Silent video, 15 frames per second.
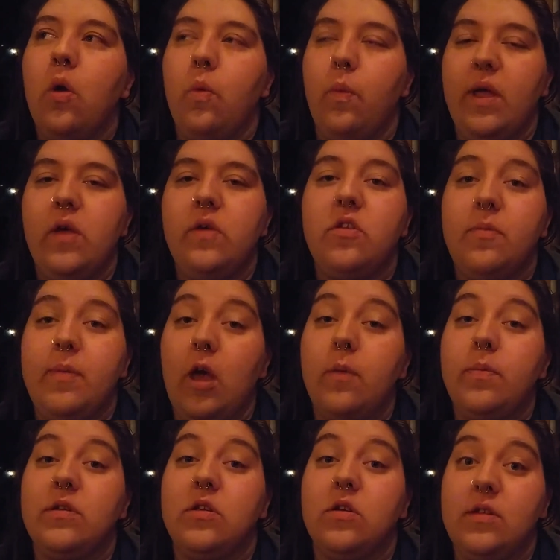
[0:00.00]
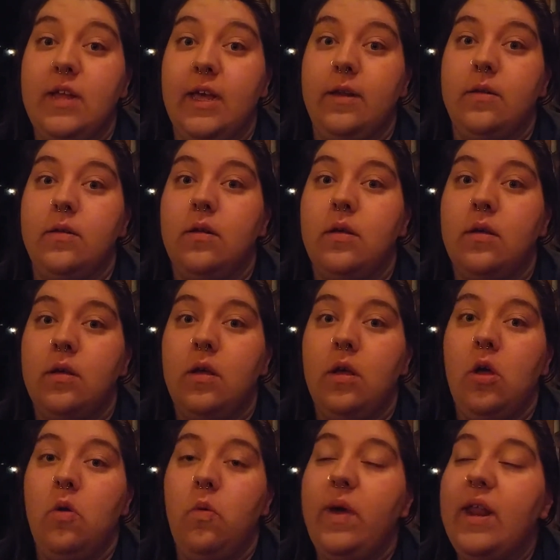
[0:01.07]
We used to be open till 10.
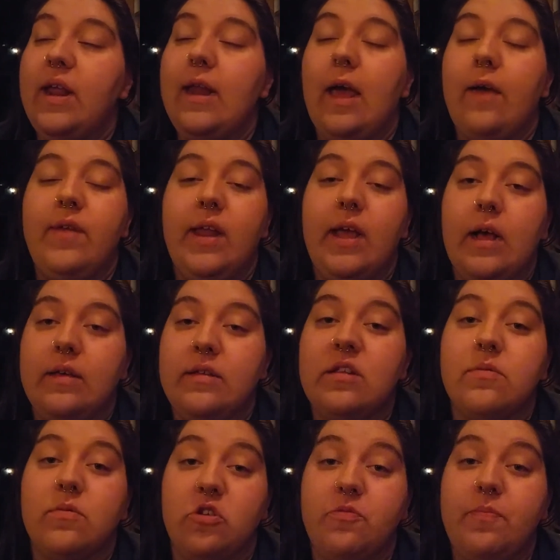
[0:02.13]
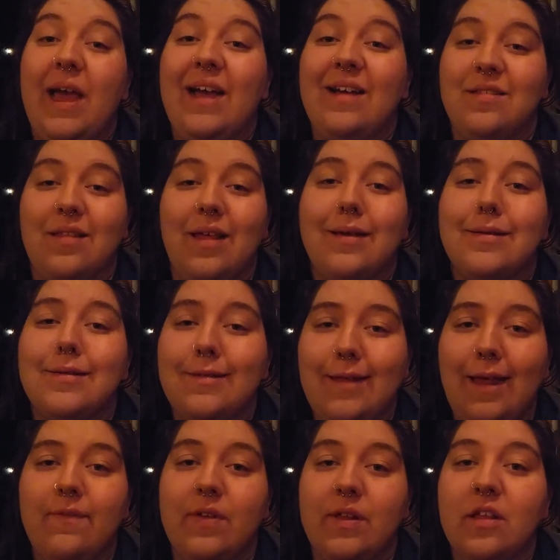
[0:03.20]
We didn't have any customers past like
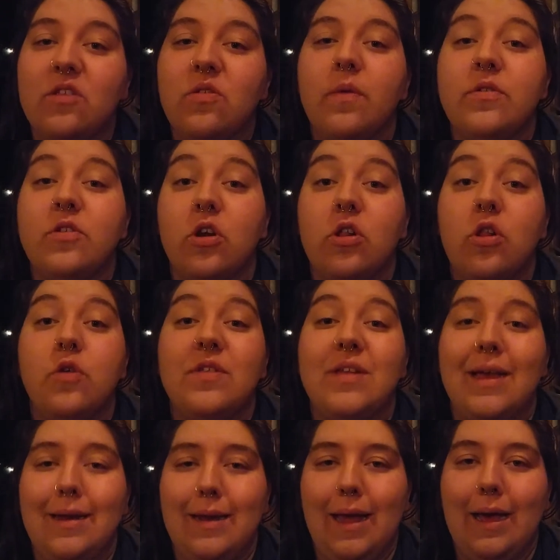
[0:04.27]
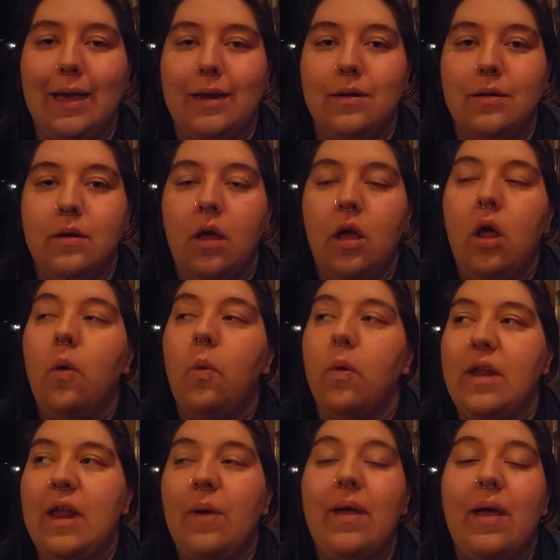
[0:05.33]
7. That's why we started closing at 9. Well,
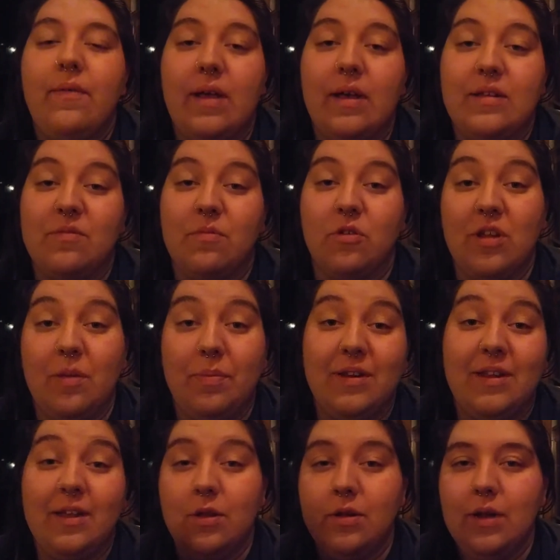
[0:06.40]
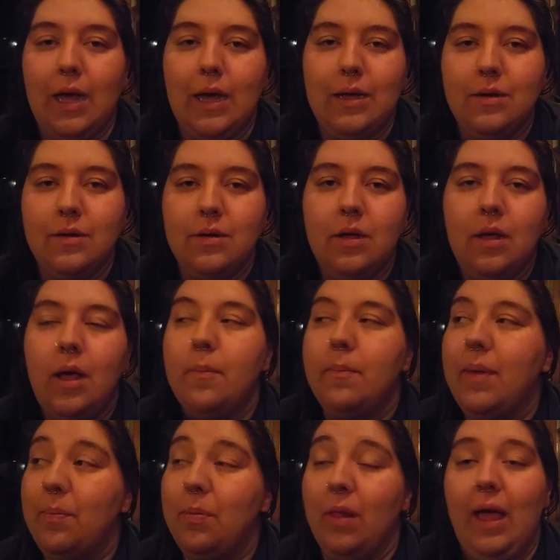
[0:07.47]
now we have customers up until 9,
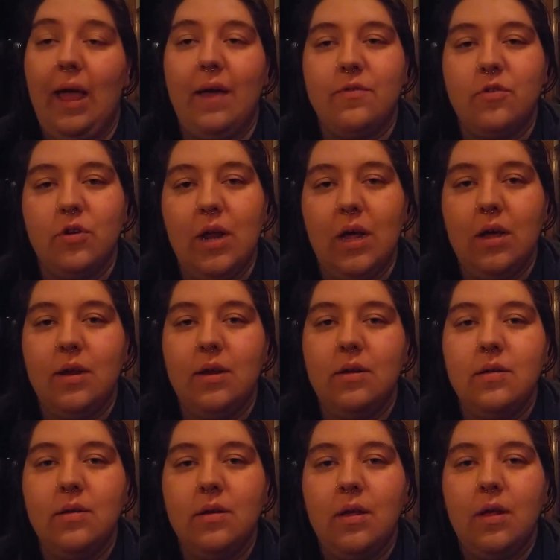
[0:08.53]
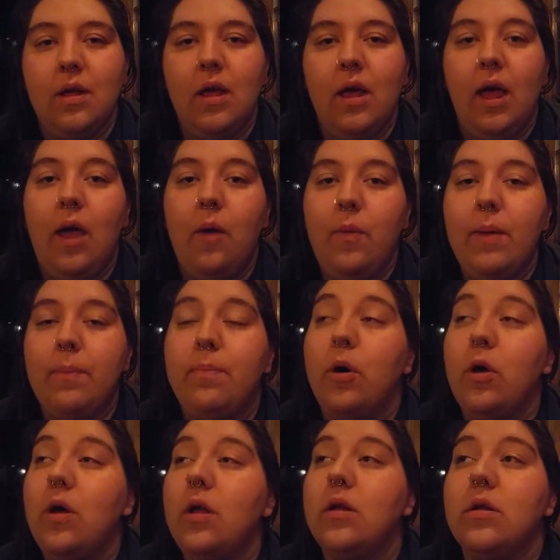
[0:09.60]
people after 9. And we
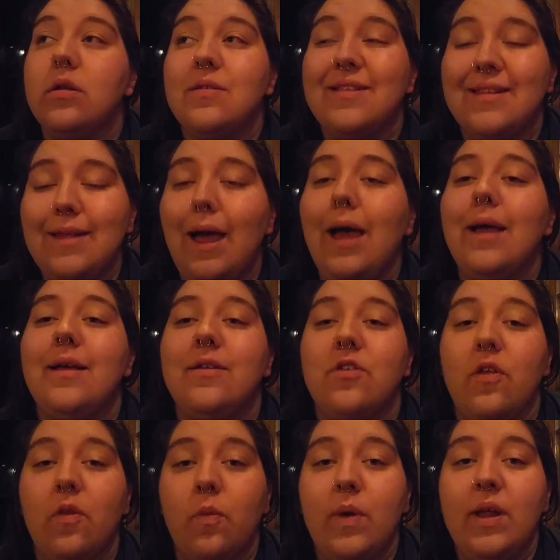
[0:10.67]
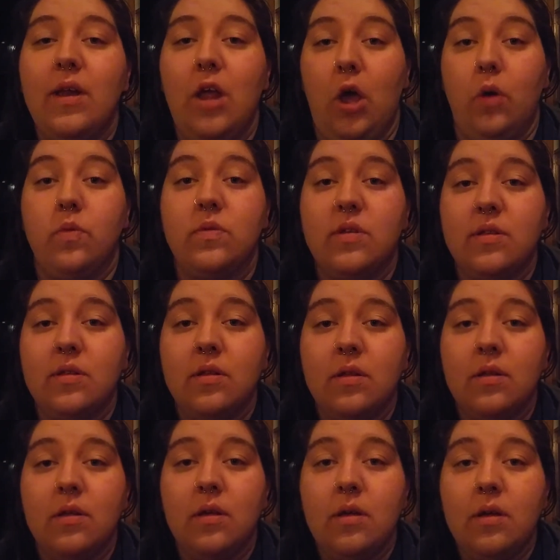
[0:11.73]
put signs on the windows
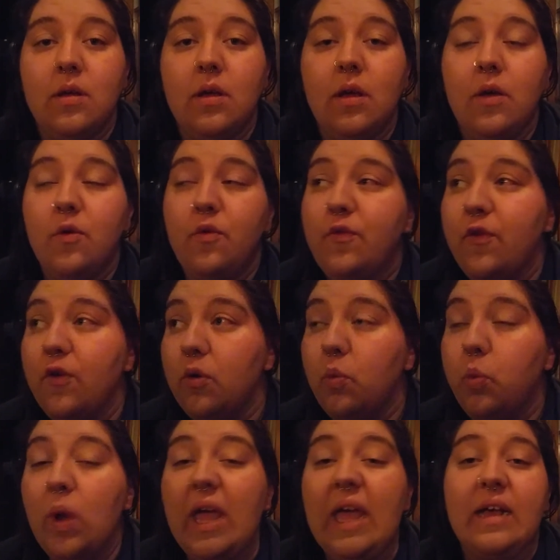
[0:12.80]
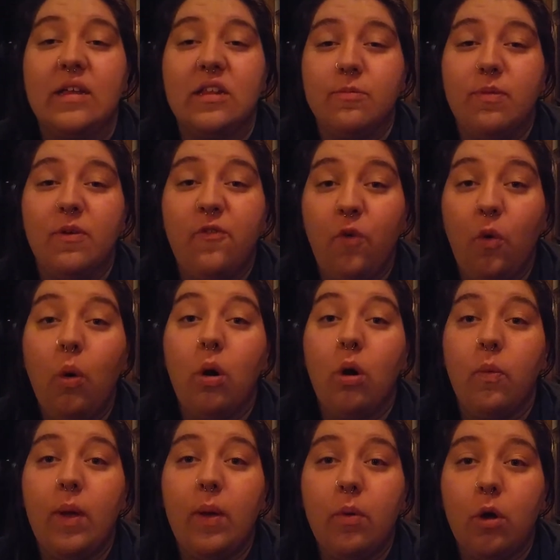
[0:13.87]
for weeks before
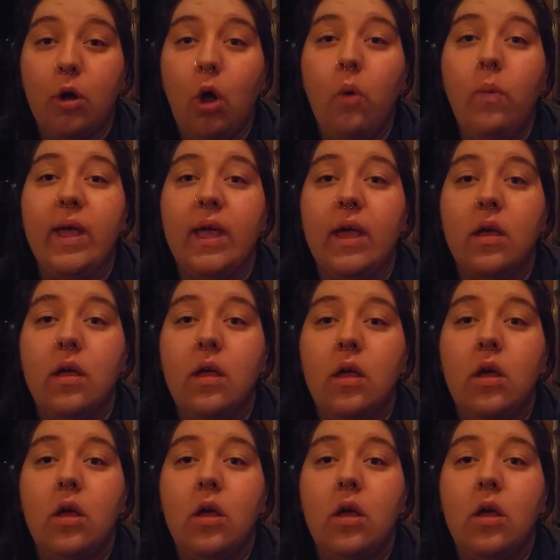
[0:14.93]
we were going